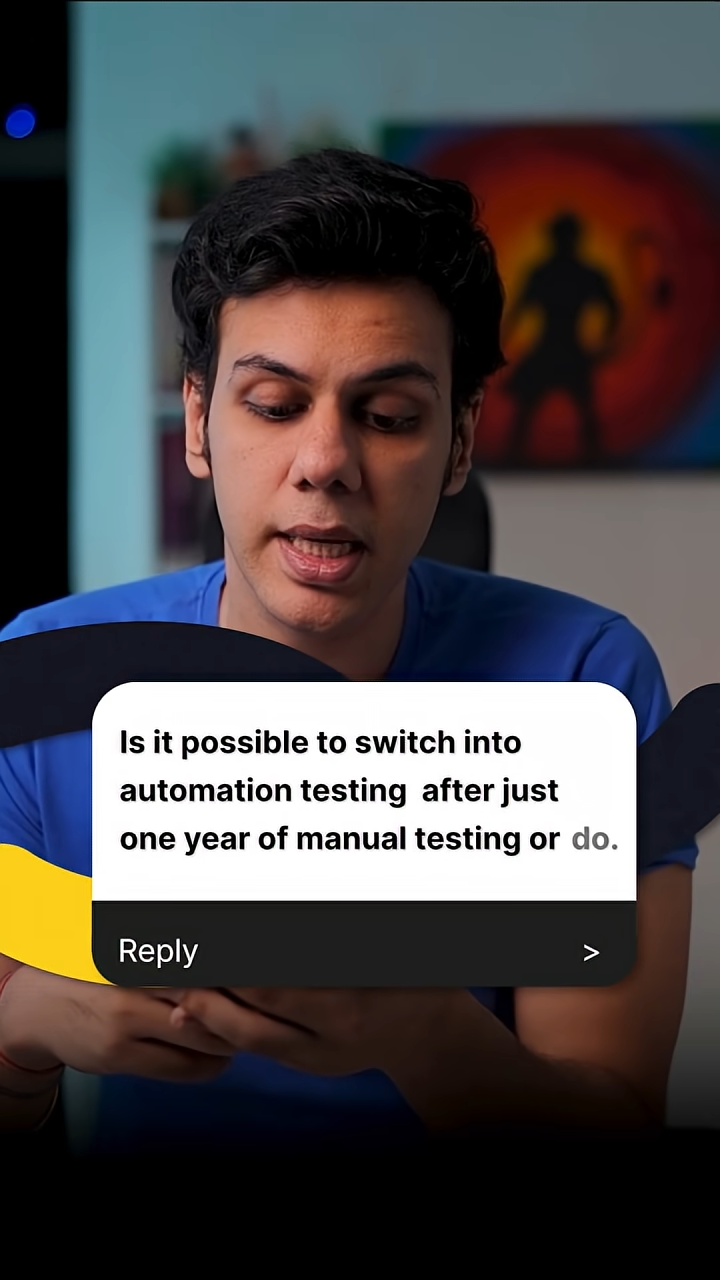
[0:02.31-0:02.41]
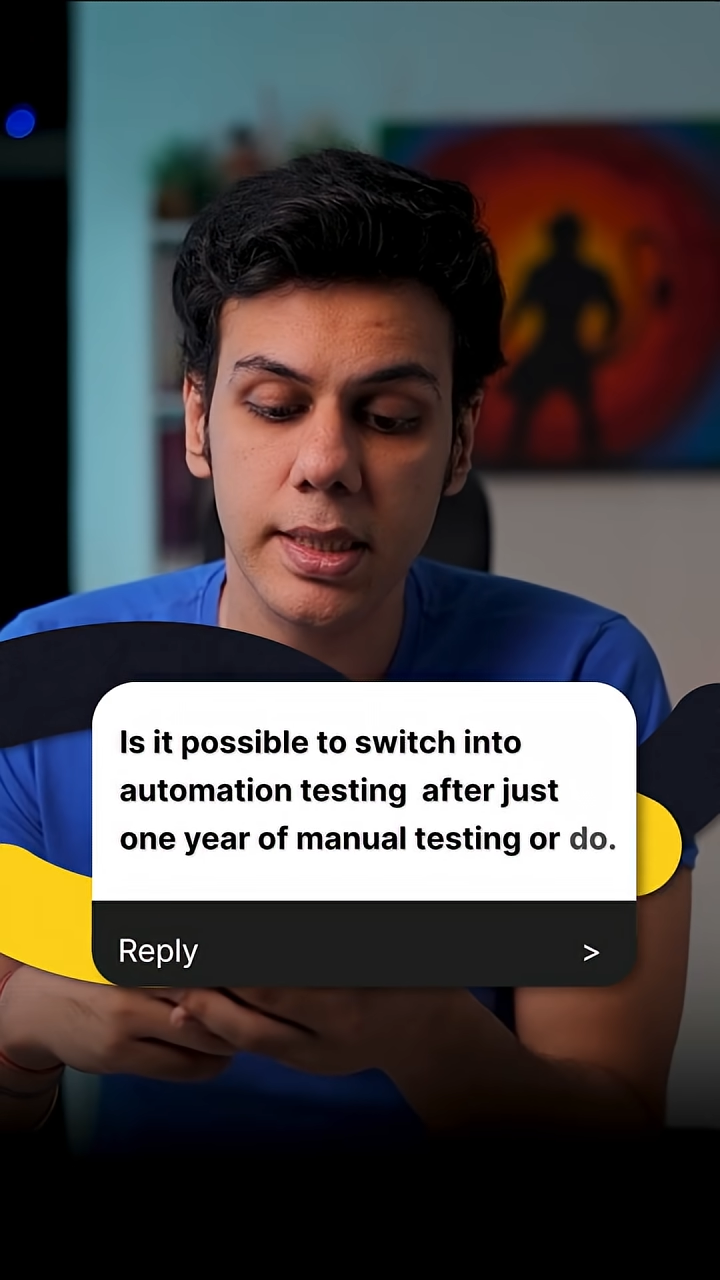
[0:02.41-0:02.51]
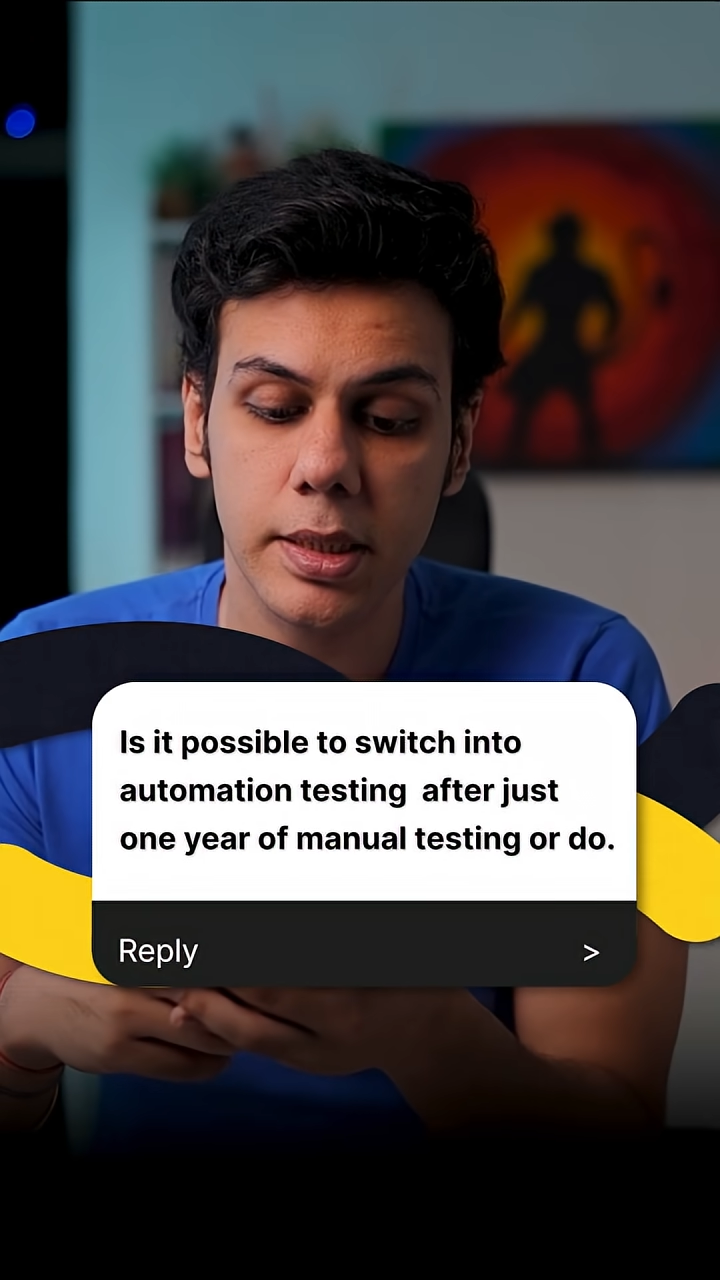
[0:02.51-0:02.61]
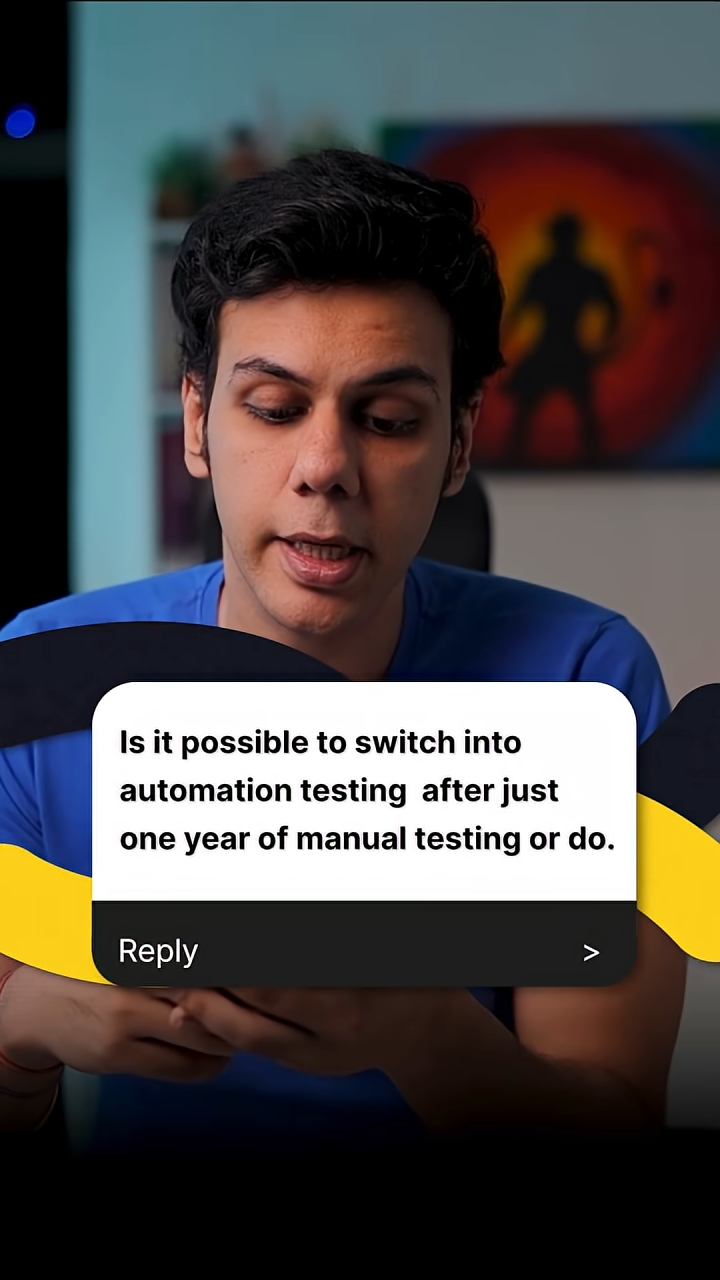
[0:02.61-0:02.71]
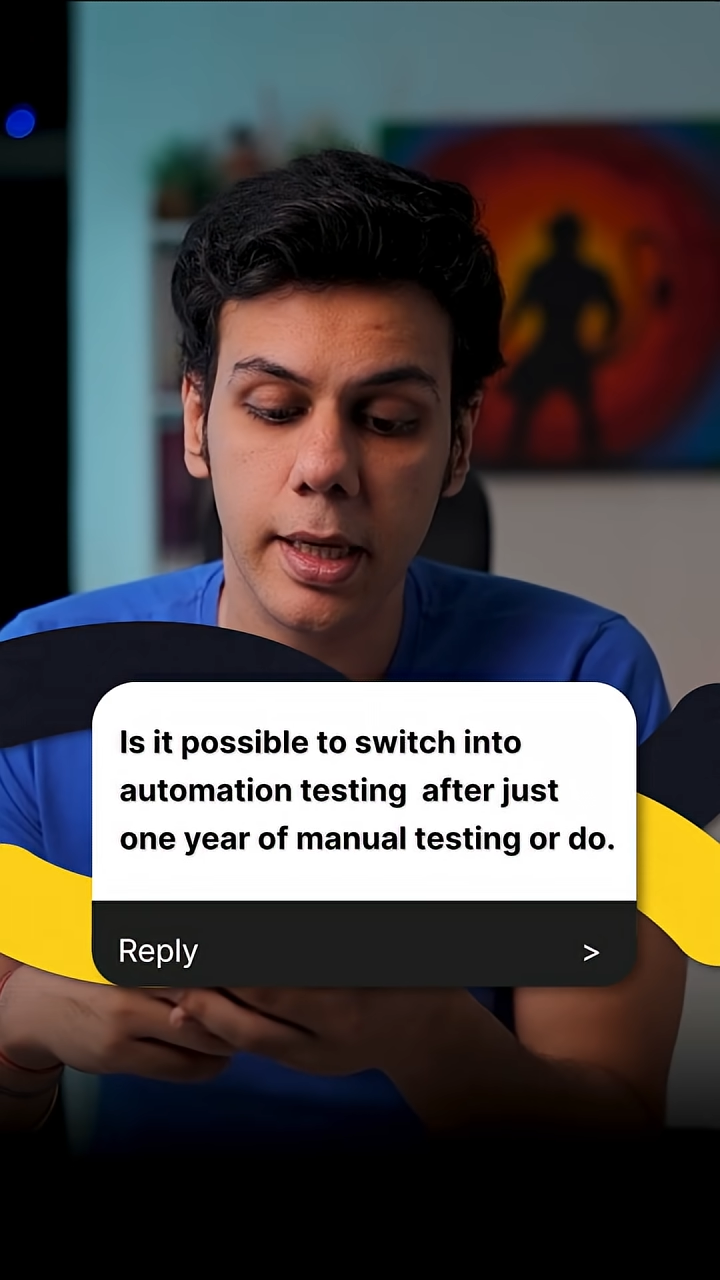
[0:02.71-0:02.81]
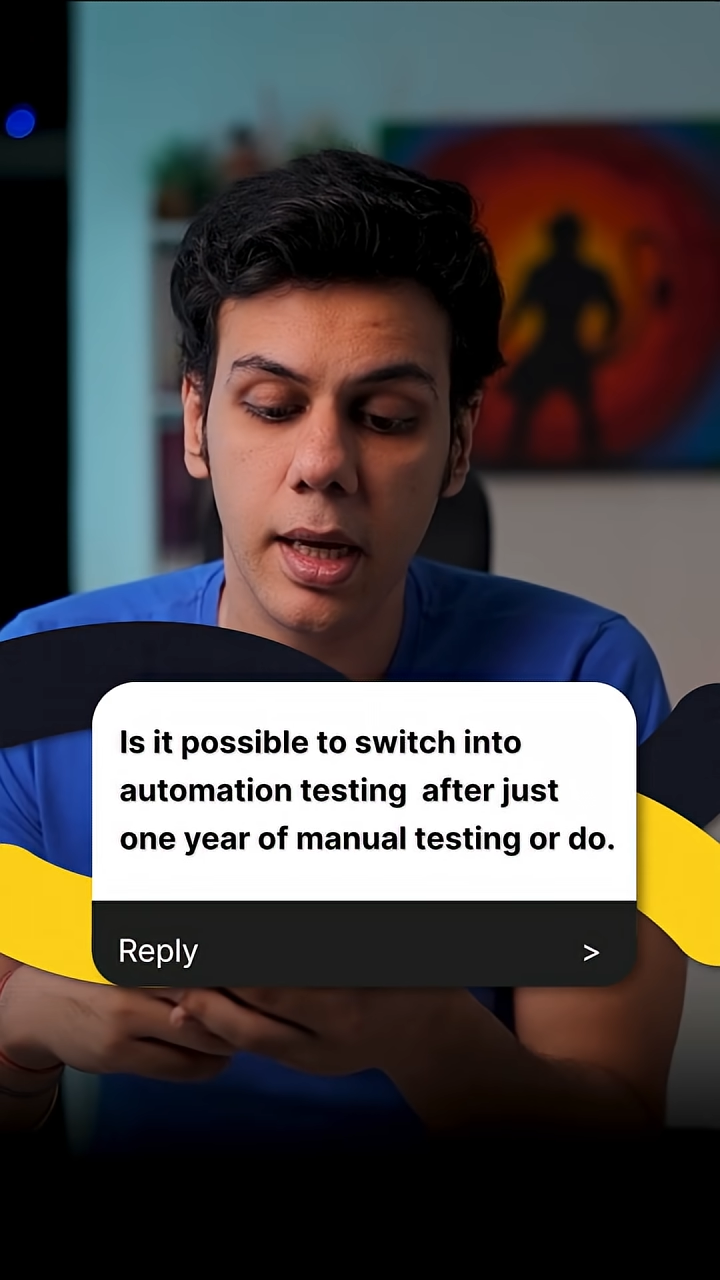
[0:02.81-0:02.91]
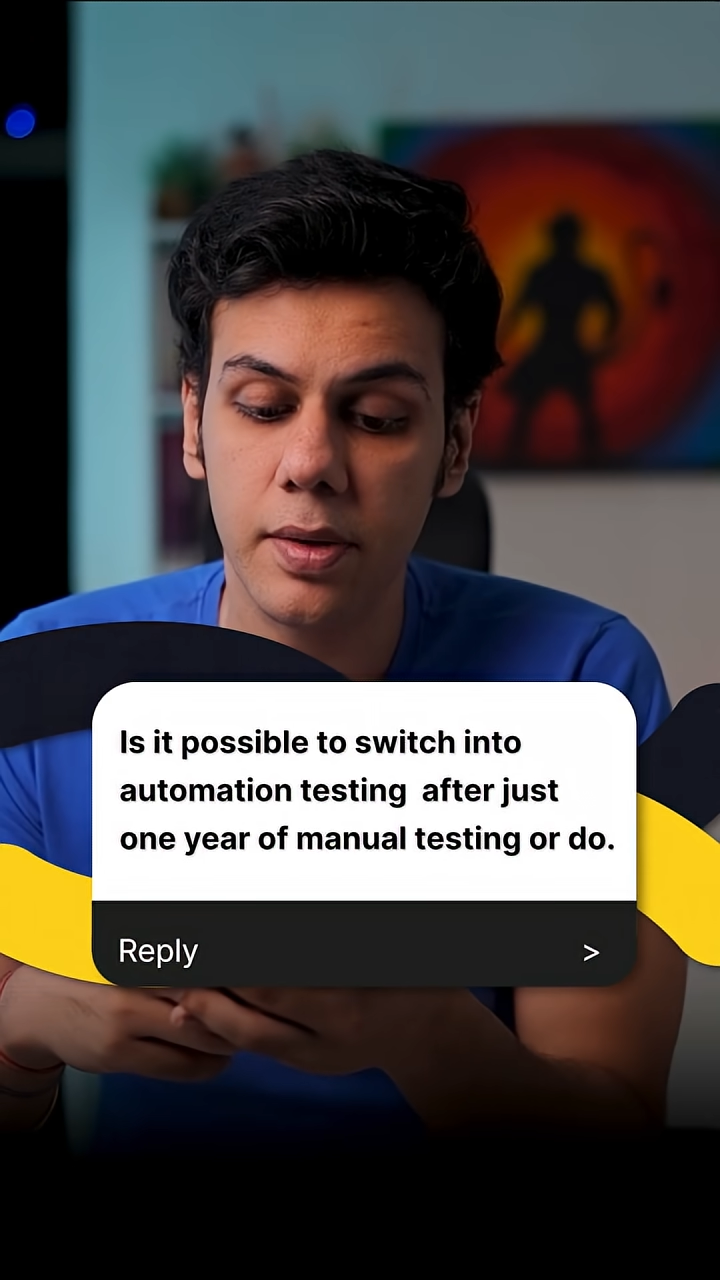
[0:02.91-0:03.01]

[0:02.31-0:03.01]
testing